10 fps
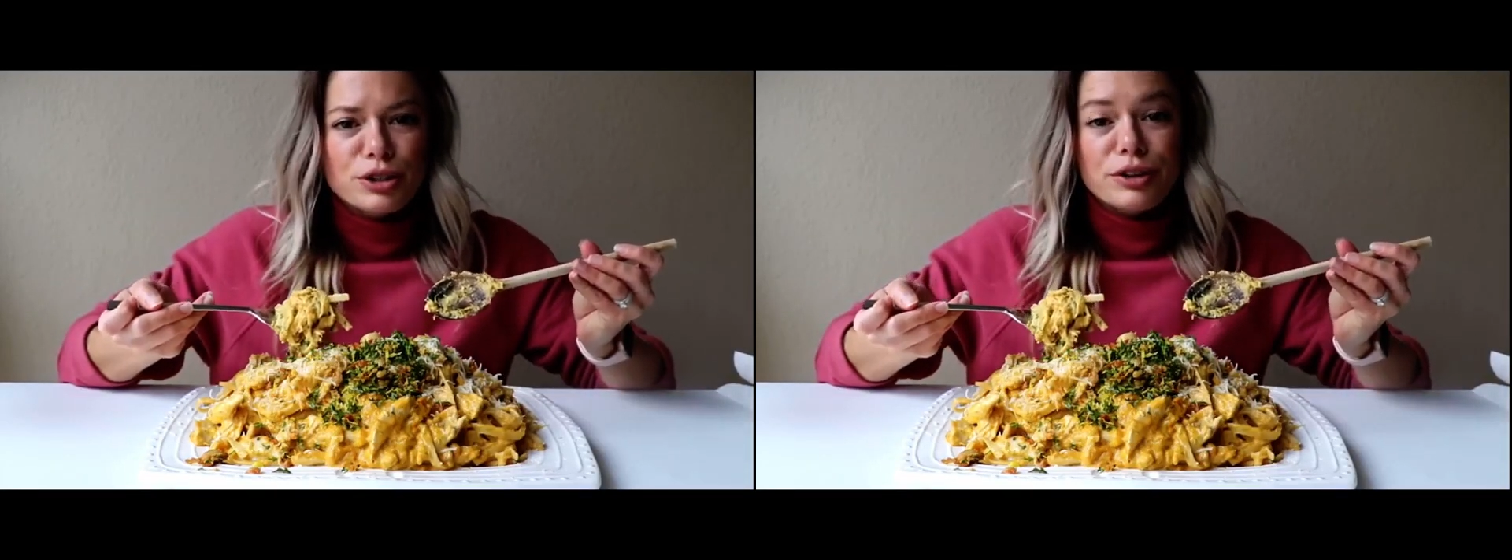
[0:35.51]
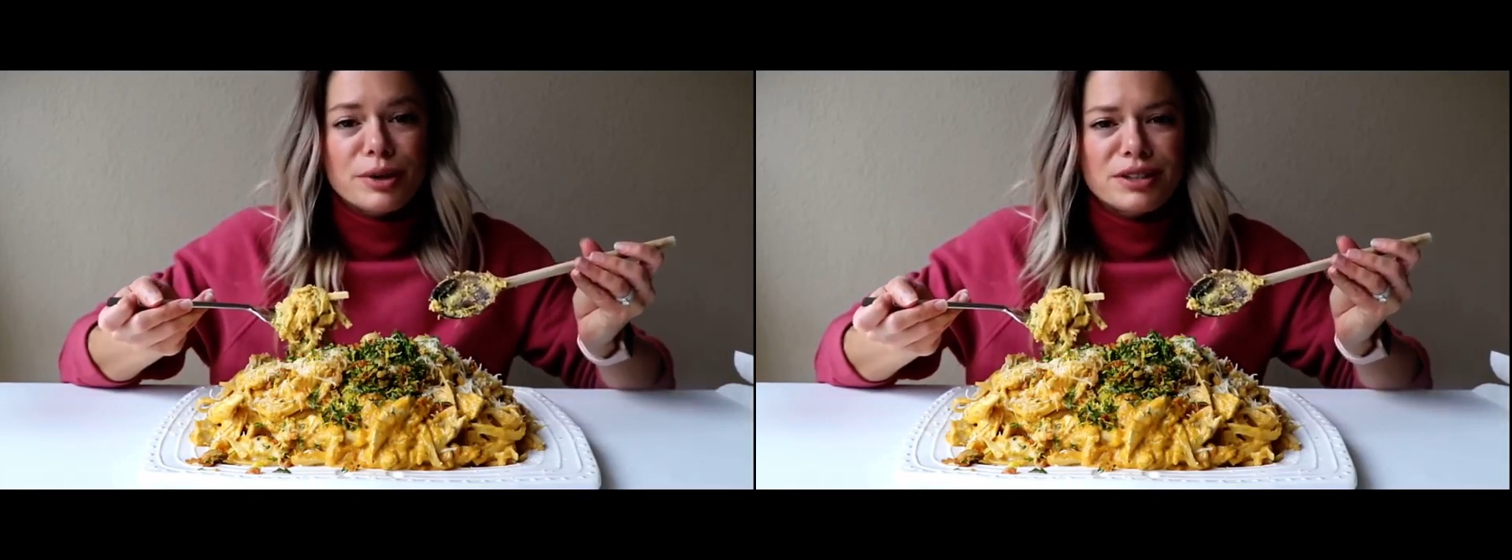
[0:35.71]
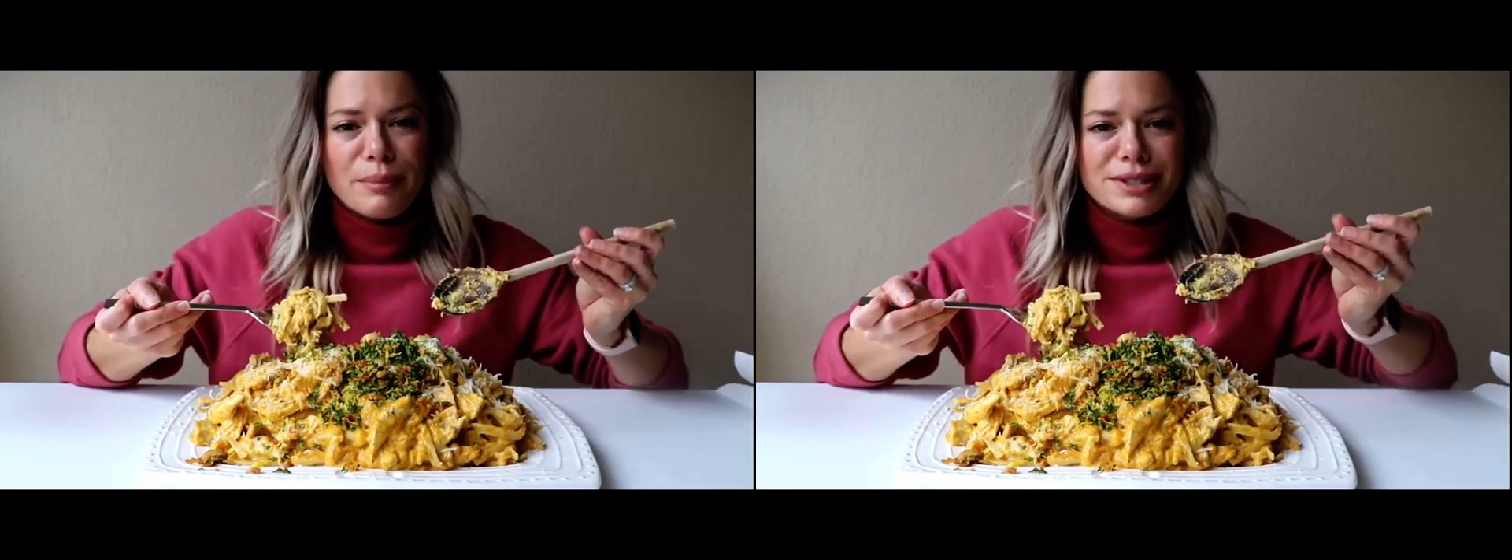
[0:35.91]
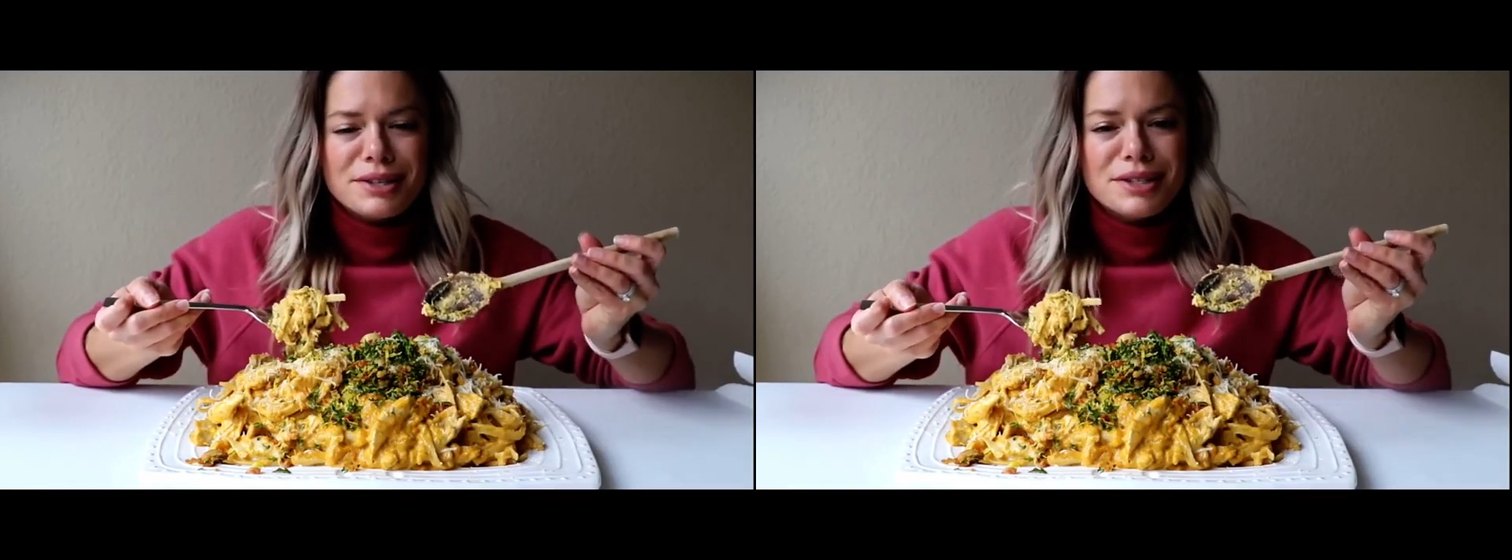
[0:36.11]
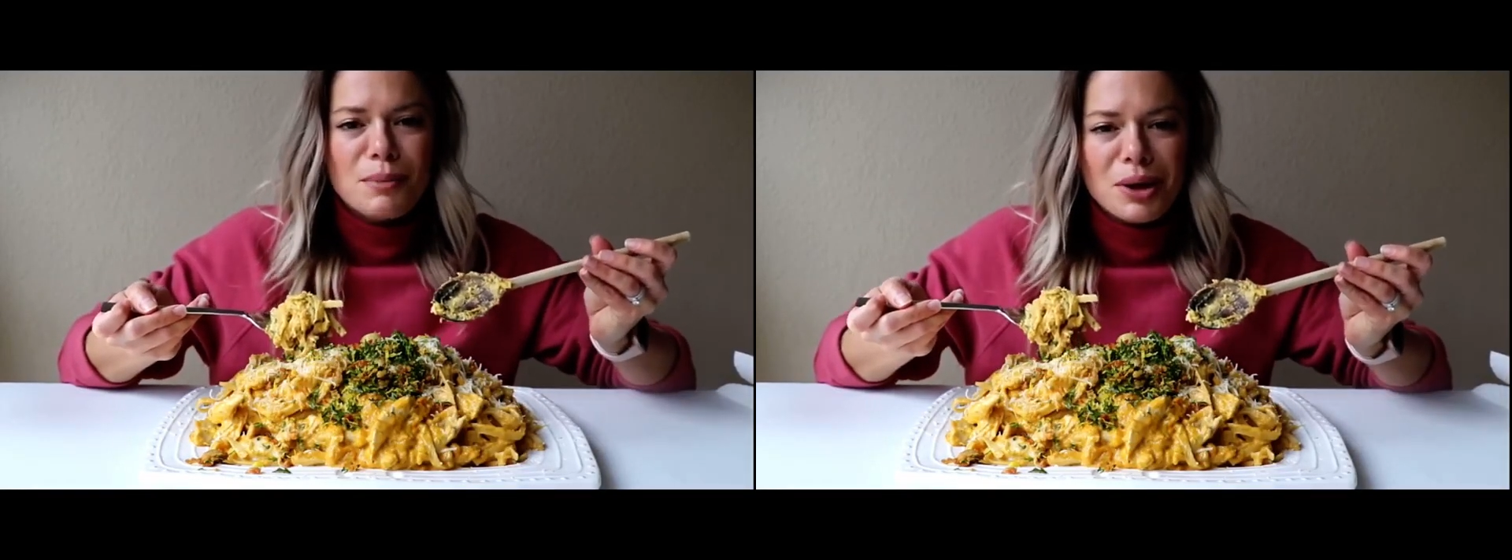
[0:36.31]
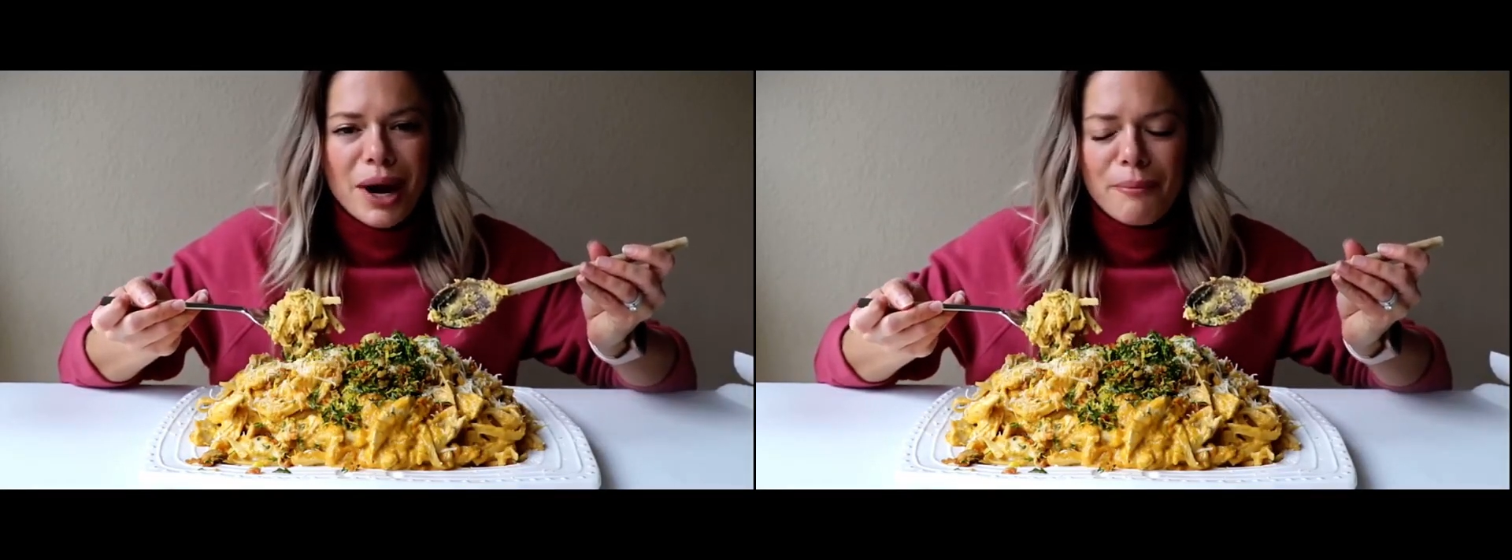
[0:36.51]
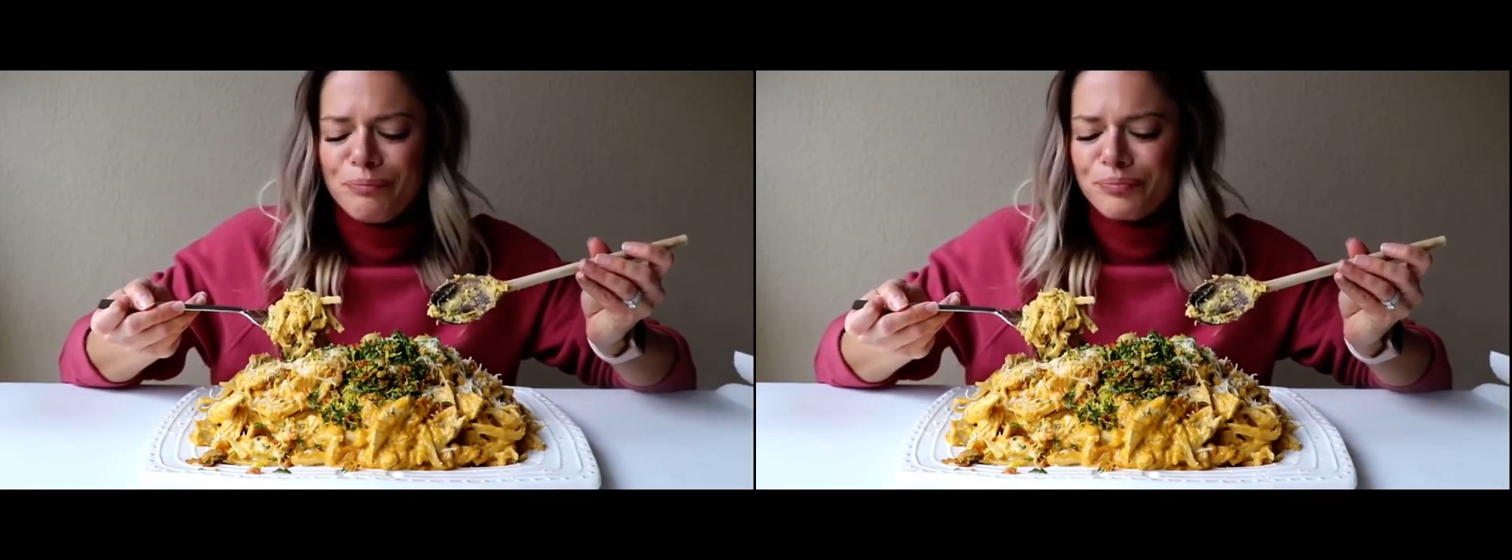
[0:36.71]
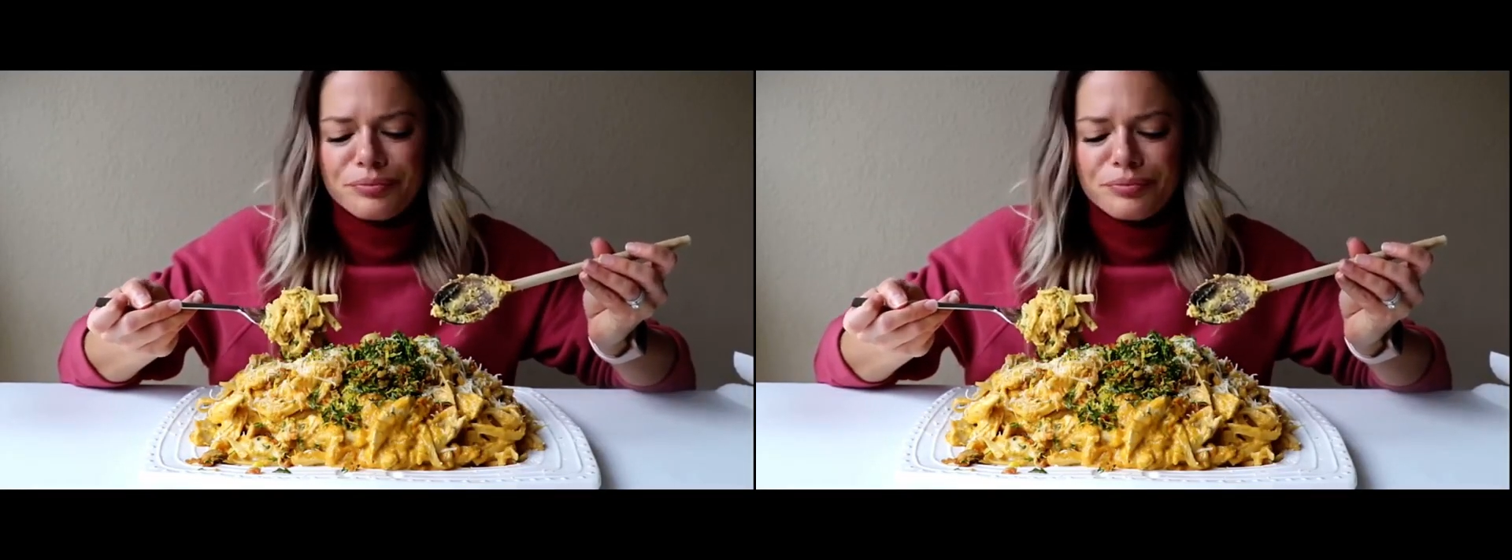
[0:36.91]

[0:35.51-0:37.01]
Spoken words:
which also has lemon zest in it, by the way,